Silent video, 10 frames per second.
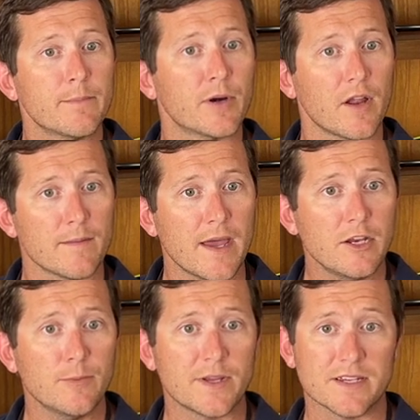to put it on the
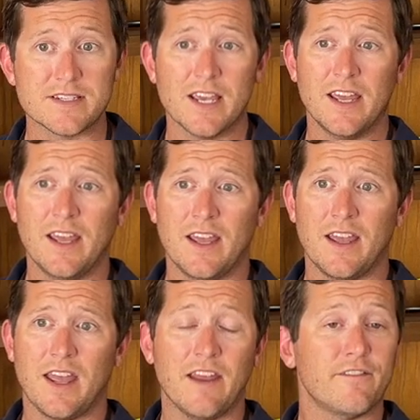menu because
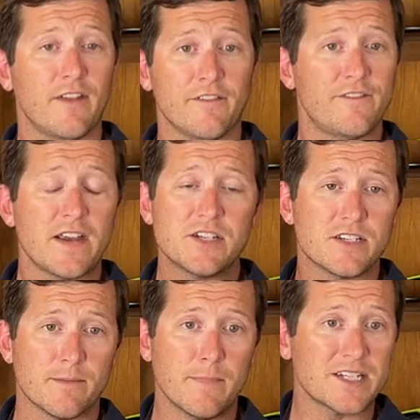it
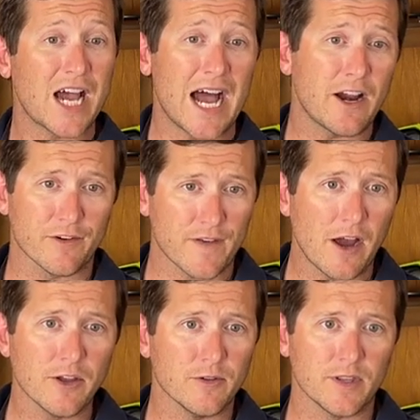fetches a much higher
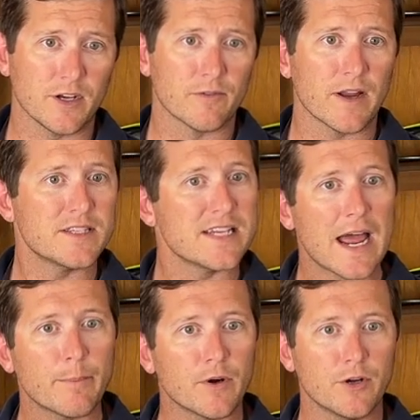value than your red
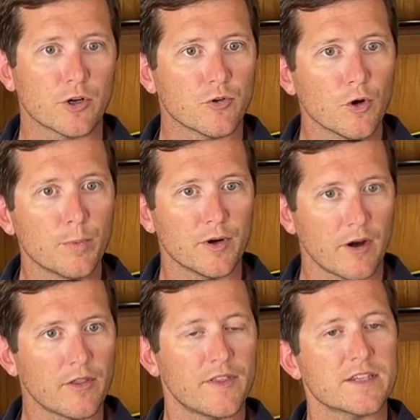snapper and your grouper and
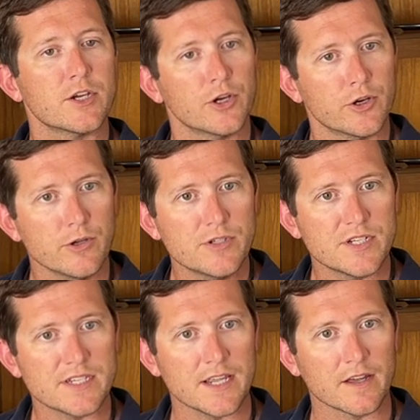other things that you're used
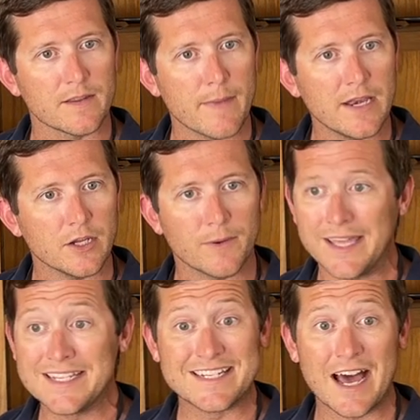to seeing on the menu.
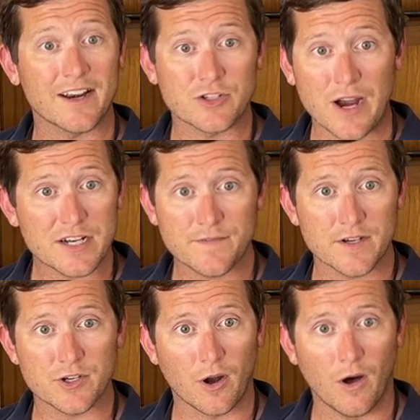It is not a trash
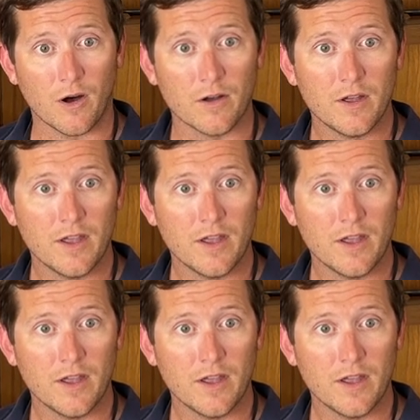fish at all.